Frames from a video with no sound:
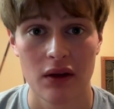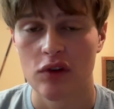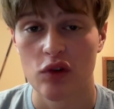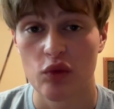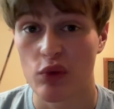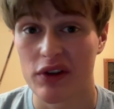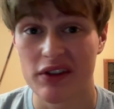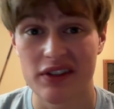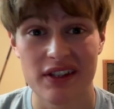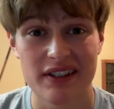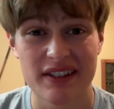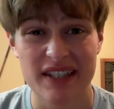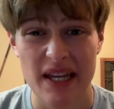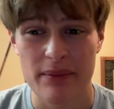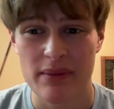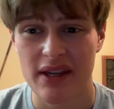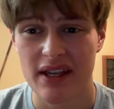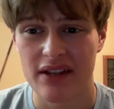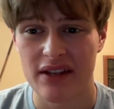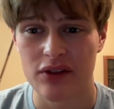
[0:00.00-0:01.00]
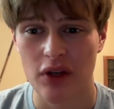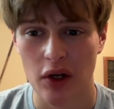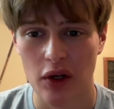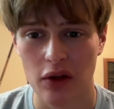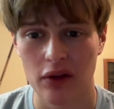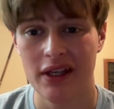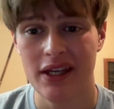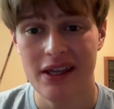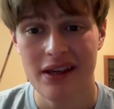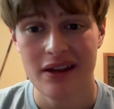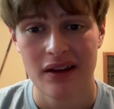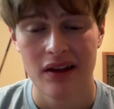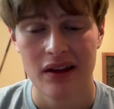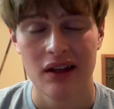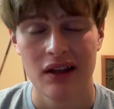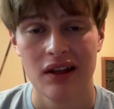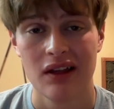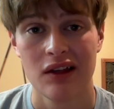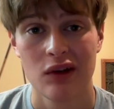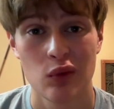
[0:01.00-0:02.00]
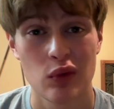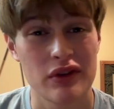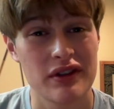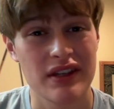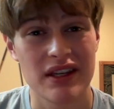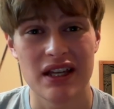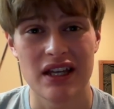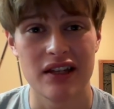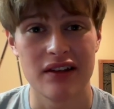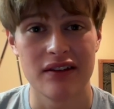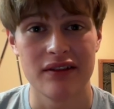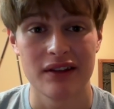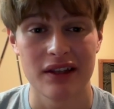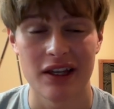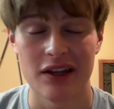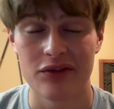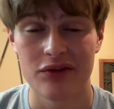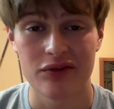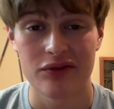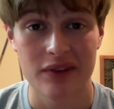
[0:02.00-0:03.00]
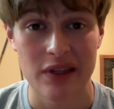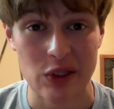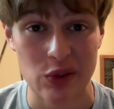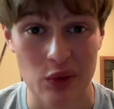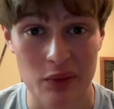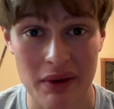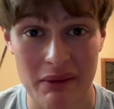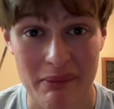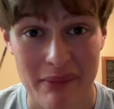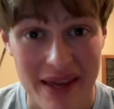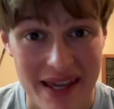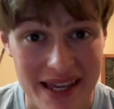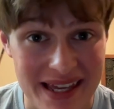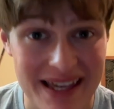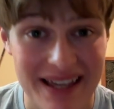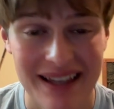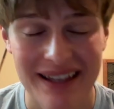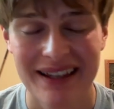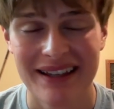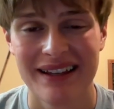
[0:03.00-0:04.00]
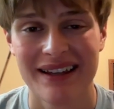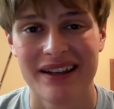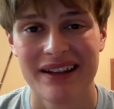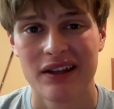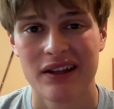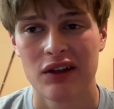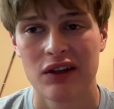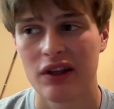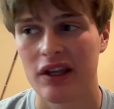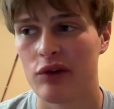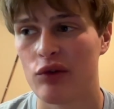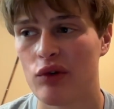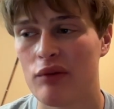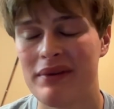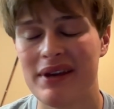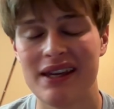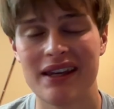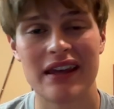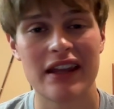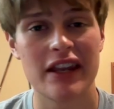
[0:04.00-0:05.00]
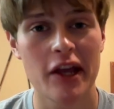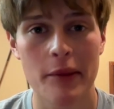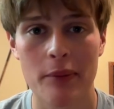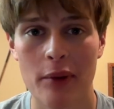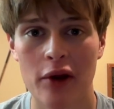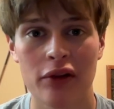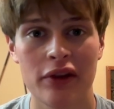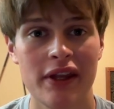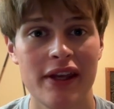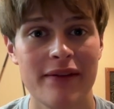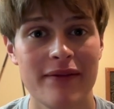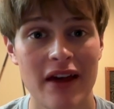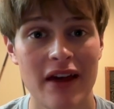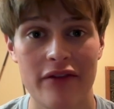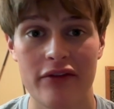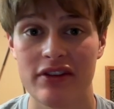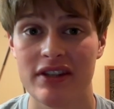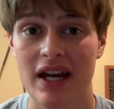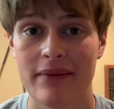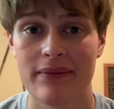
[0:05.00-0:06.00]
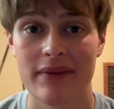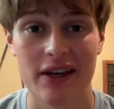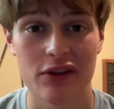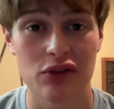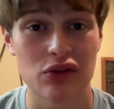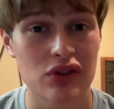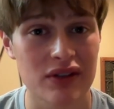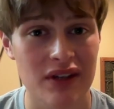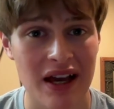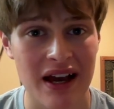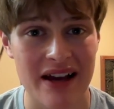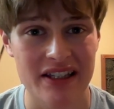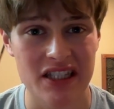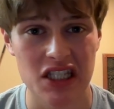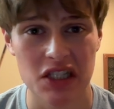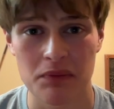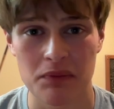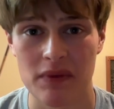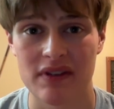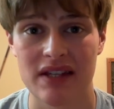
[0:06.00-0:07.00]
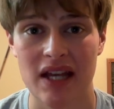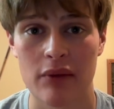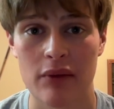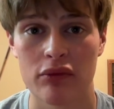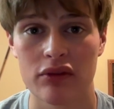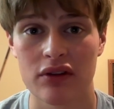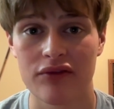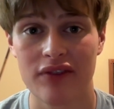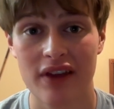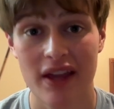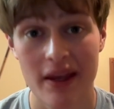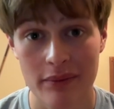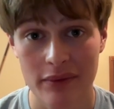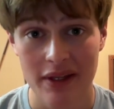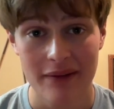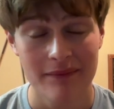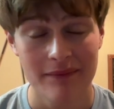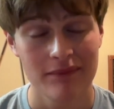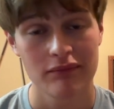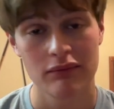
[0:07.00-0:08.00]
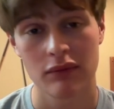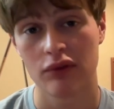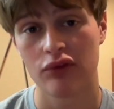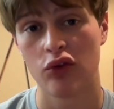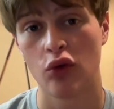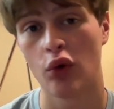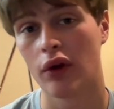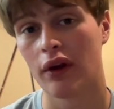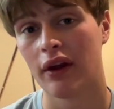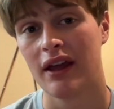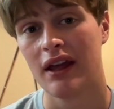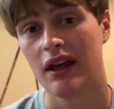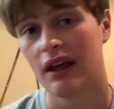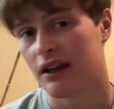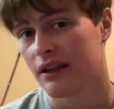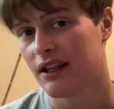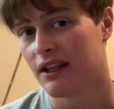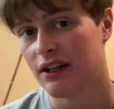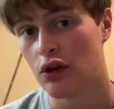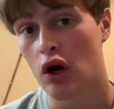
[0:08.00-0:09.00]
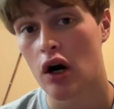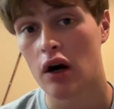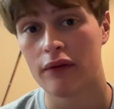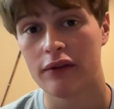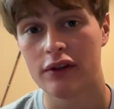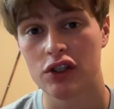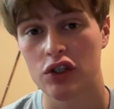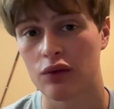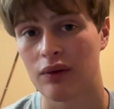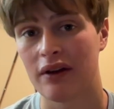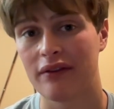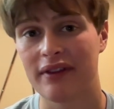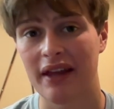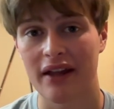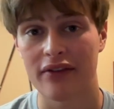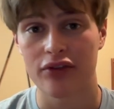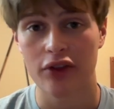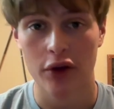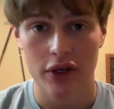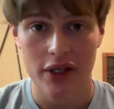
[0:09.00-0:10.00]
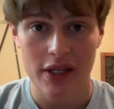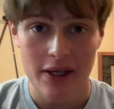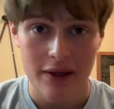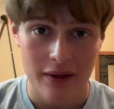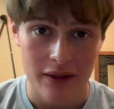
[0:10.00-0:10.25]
President's Day begins early. Once again, if this would be me, it would be getting up early, having time to exercise and spend time with the family before getting to office around 9:30.